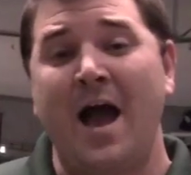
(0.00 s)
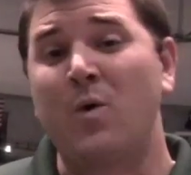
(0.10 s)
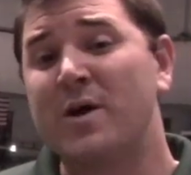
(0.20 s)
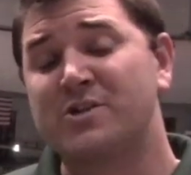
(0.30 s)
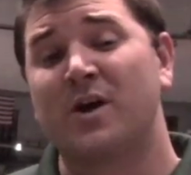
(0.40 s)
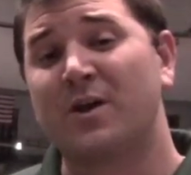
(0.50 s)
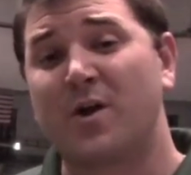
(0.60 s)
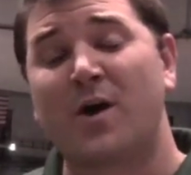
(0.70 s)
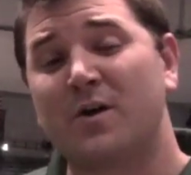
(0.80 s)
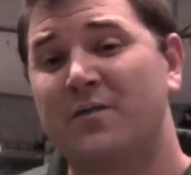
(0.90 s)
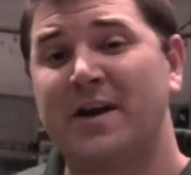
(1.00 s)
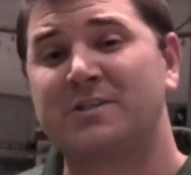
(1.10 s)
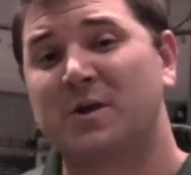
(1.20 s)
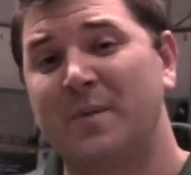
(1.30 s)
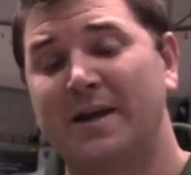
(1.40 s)
I wish all the Cardinal
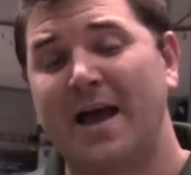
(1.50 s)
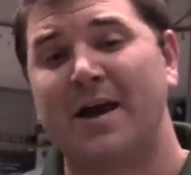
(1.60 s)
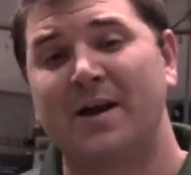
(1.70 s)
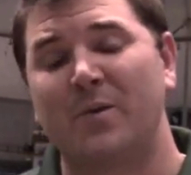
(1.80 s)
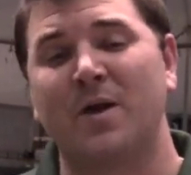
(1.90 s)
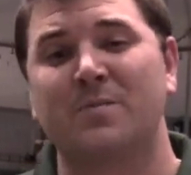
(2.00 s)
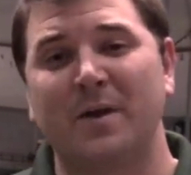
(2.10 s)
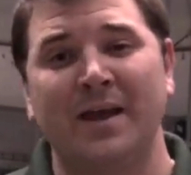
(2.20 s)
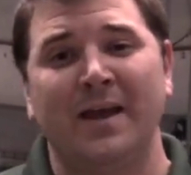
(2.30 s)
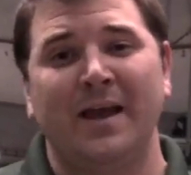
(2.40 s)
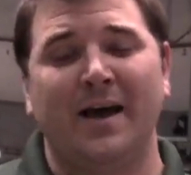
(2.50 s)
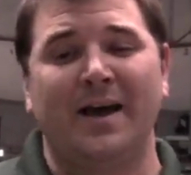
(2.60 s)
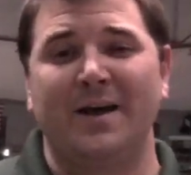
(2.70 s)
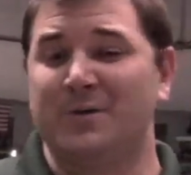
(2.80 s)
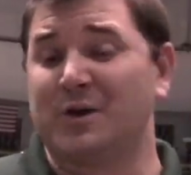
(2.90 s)
fans could be down here with me.
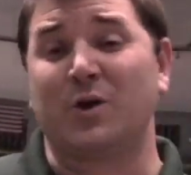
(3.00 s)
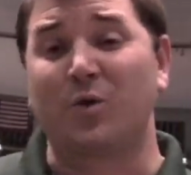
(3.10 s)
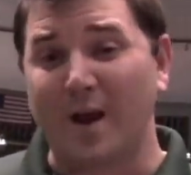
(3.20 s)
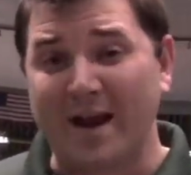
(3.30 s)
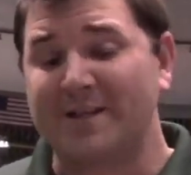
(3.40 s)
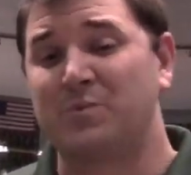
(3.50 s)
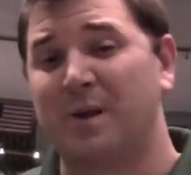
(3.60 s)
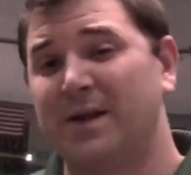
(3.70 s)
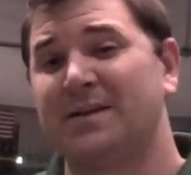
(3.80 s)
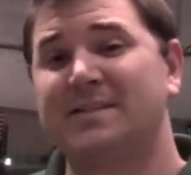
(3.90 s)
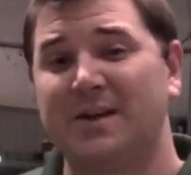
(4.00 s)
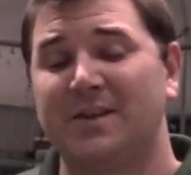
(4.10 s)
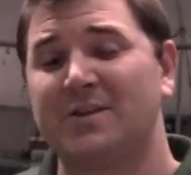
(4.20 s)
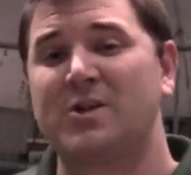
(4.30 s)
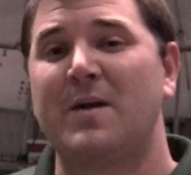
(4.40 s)
It was a great experience here
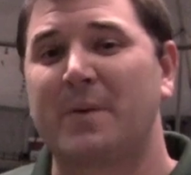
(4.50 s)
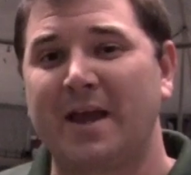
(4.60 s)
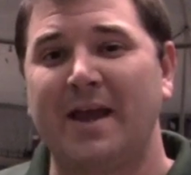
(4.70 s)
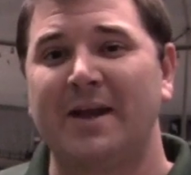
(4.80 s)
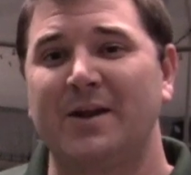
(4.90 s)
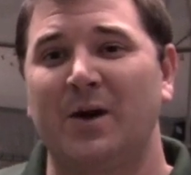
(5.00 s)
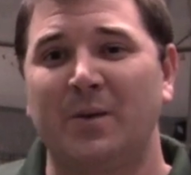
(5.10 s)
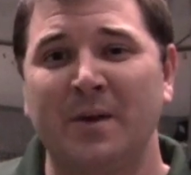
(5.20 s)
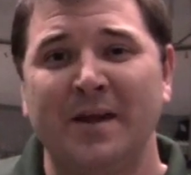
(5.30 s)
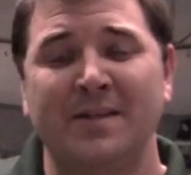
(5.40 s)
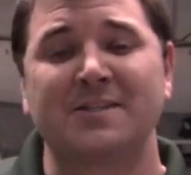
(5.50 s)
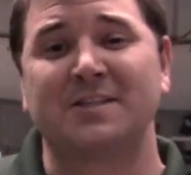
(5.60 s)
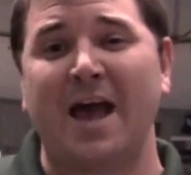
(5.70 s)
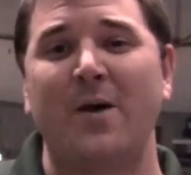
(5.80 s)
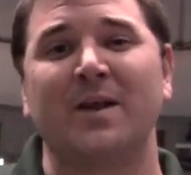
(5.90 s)
in the Tropicana Dome. This
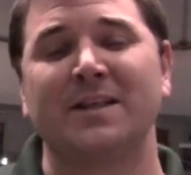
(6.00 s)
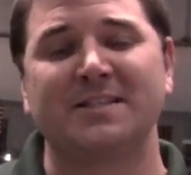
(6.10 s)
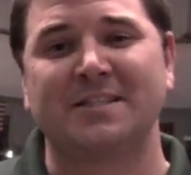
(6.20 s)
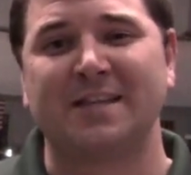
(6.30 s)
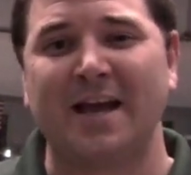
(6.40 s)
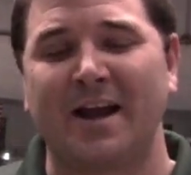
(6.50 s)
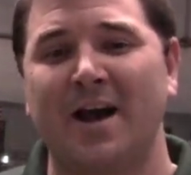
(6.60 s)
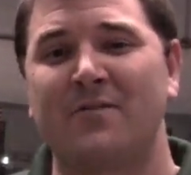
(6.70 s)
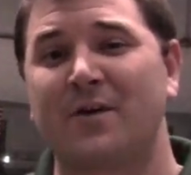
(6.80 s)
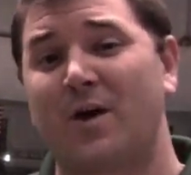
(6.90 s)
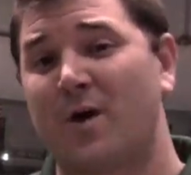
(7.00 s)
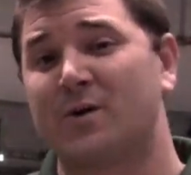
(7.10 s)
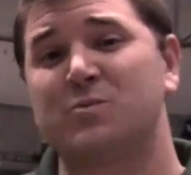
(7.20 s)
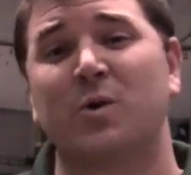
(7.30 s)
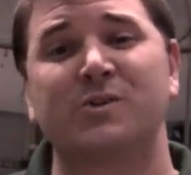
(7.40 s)
is Howie Lindsey signing off for
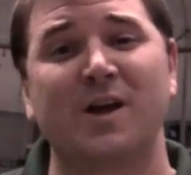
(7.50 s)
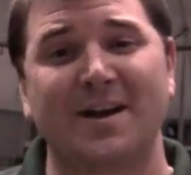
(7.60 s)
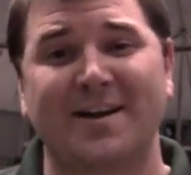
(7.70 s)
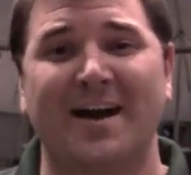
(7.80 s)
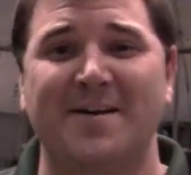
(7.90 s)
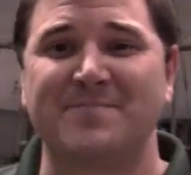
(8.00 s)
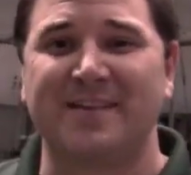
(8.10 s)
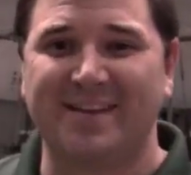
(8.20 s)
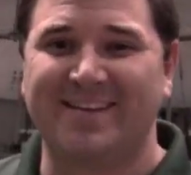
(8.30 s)
CardinalSports.com.